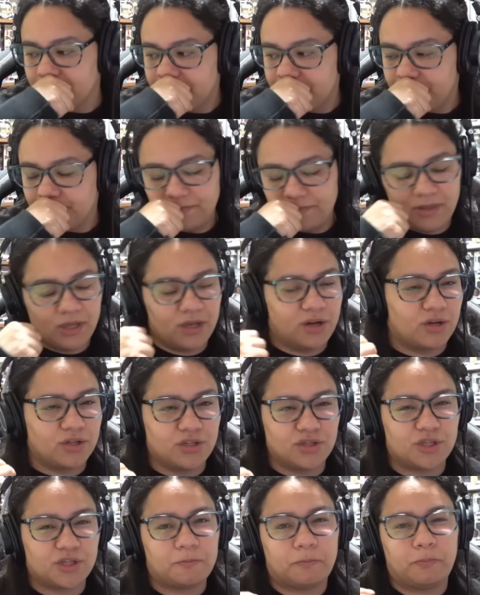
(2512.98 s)
you know
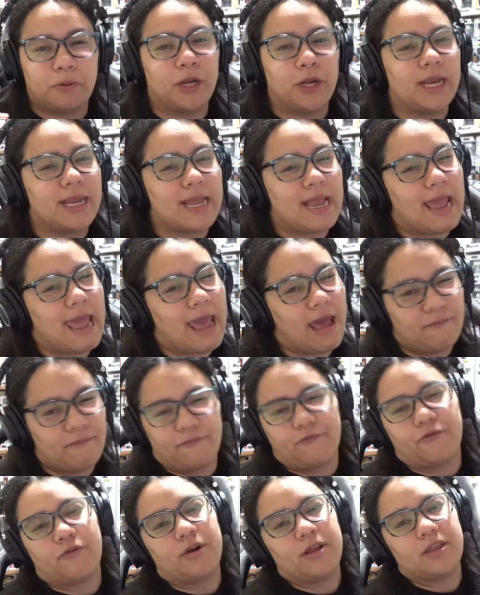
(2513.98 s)
just putting
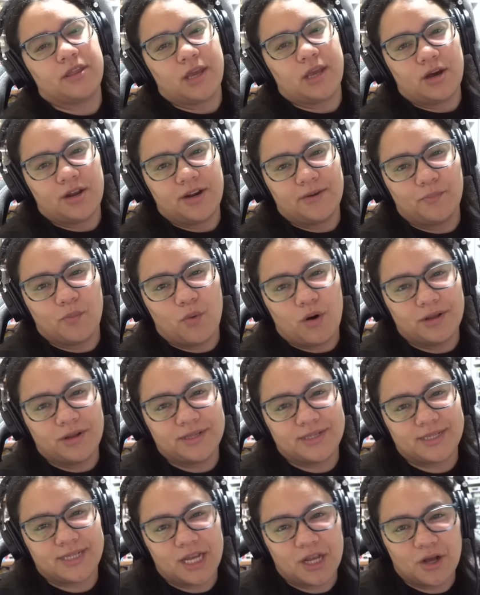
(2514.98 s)
everything on one
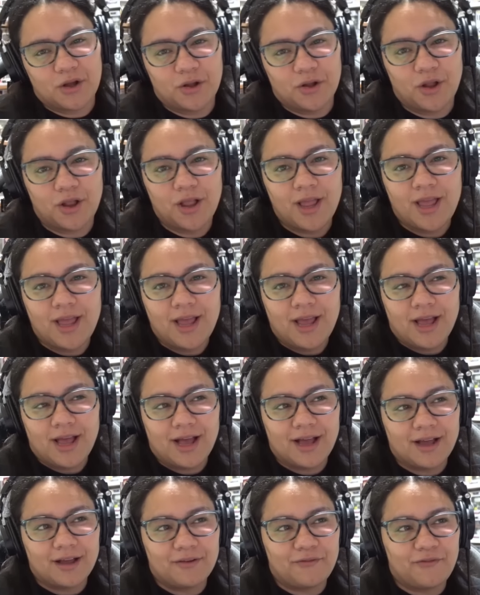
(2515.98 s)
single
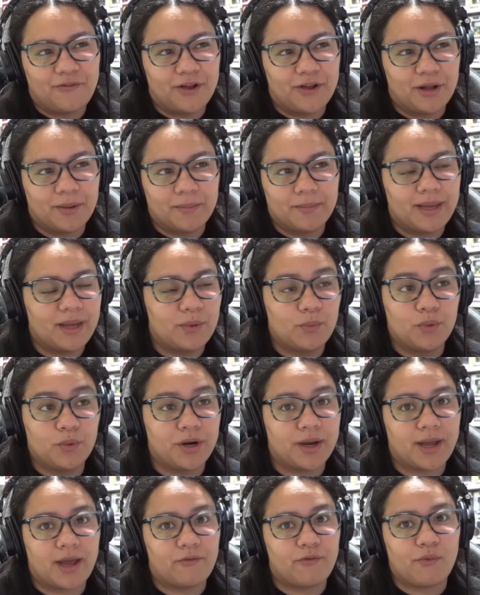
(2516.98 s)
uh, film it
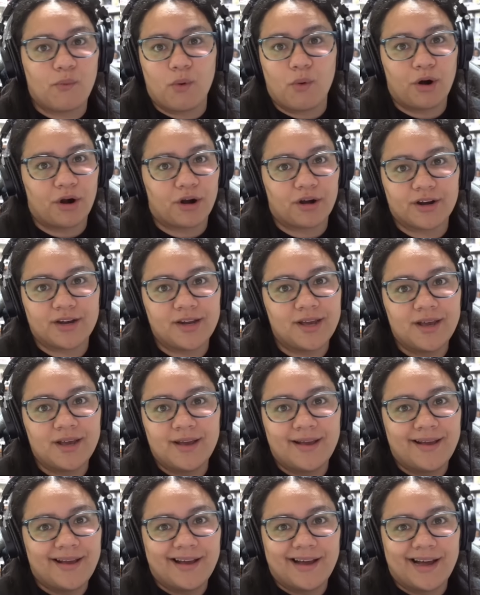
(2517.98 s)
wouldn't have worked
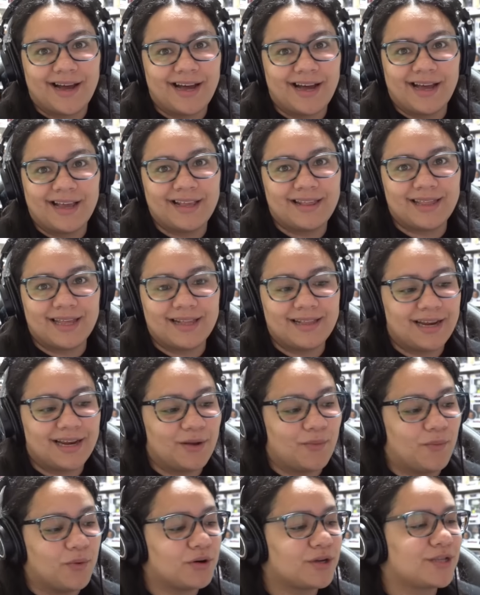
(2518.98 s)
uh, i think that it
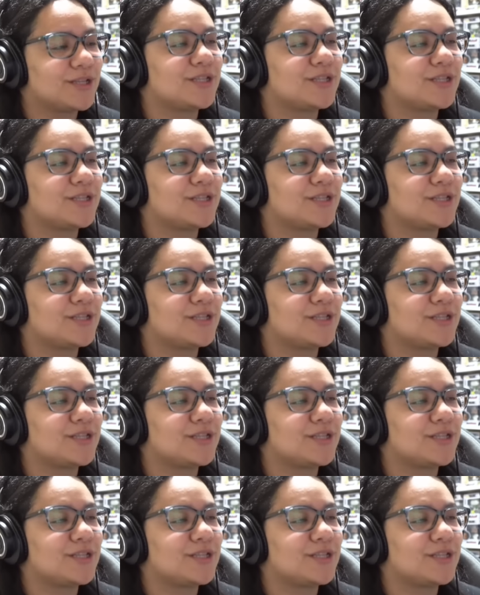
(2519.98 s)
works